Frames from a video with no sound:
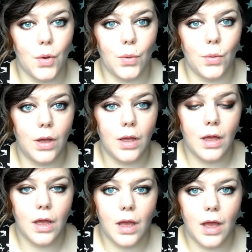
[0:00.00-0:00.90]
so
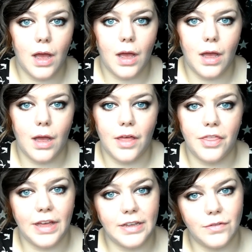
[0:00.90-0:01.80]

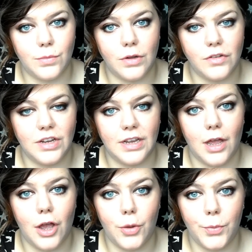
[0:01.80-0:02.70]
Uh, thanks for
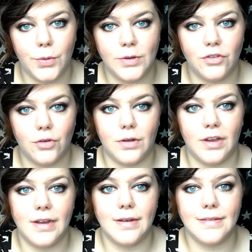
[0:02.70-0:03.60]
watching, hope you
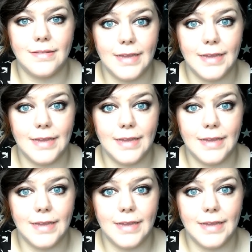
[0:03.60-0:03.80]
enjoyed,